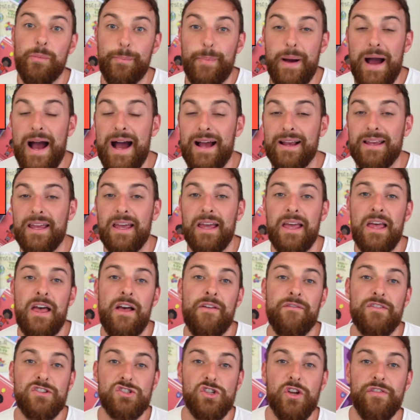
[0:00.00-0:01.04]
back.
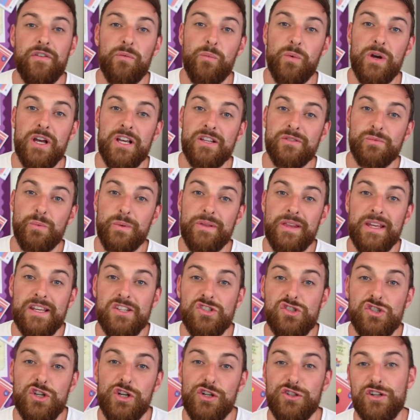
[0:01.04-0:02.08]
There's nothing worse with these
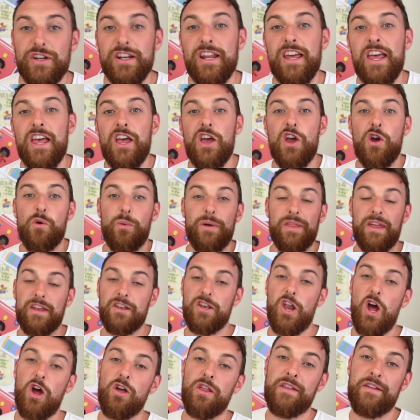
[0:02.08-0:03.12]
children when they
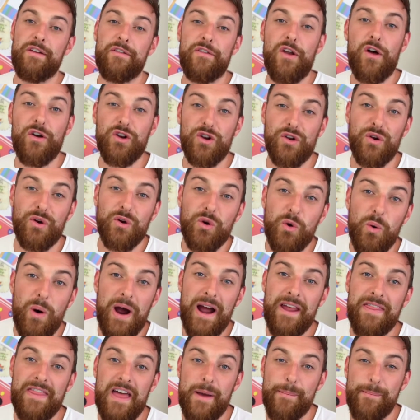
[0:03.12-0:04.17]
know that they're not going to
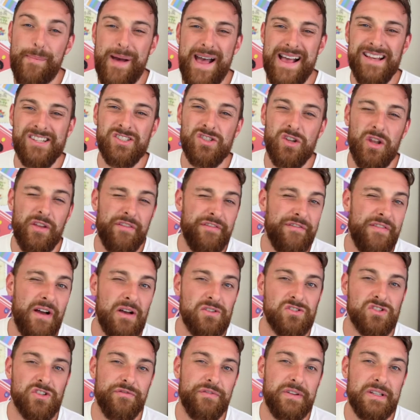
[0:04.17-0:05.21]
quite their best or have
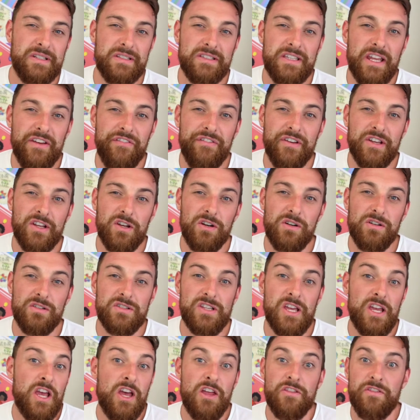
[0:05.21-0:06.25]
found something
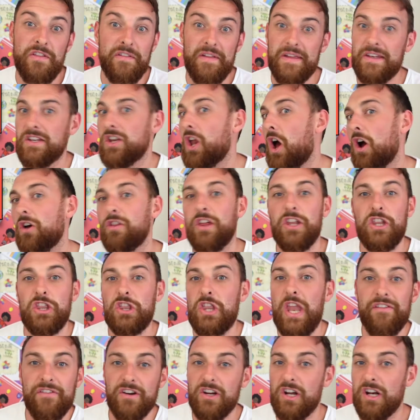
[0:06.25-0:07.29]
difficult, then they know they're
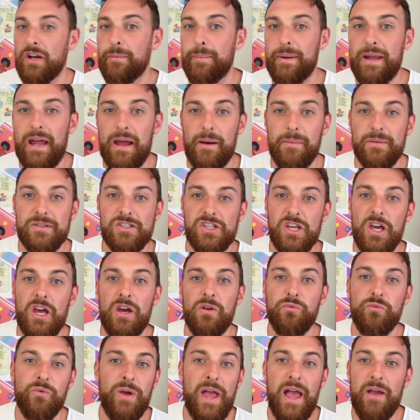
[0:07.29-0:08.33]
never going to be able to
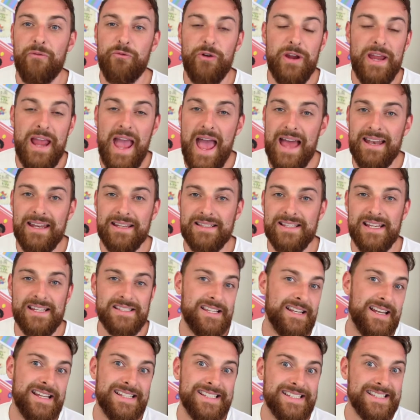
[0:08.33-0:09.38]
re-edit it
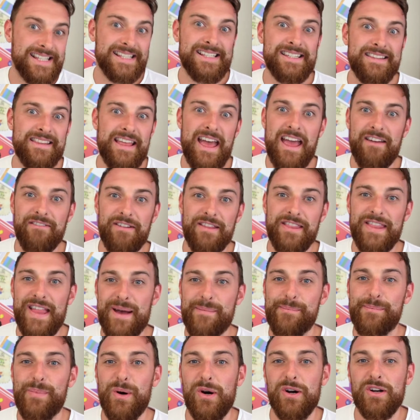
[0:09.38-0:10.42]
and it's sitting there in their
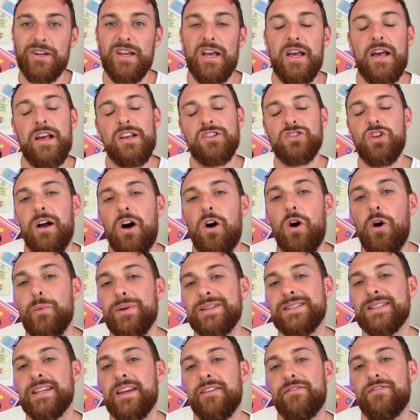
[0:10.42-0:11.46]
book. So
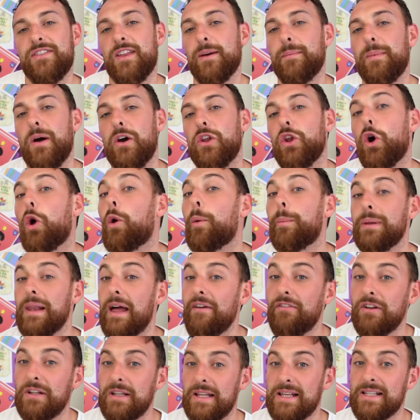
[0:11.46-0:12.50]
always give them an
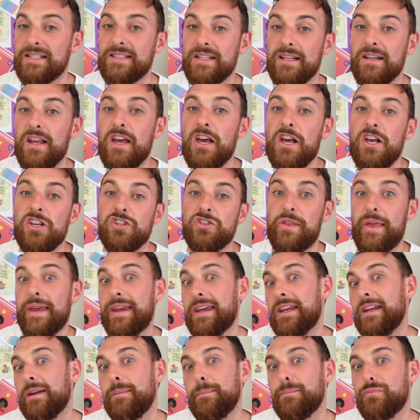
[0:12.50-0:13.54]
up-level lesson so they
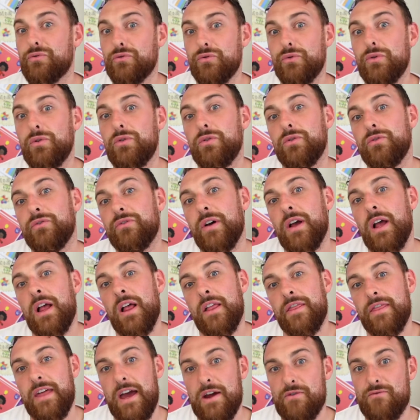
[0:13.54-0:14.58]
can improve
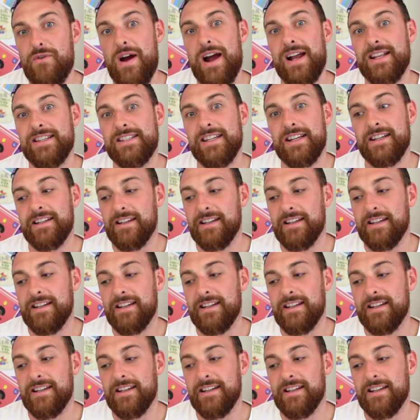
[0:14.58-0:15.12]
their writing.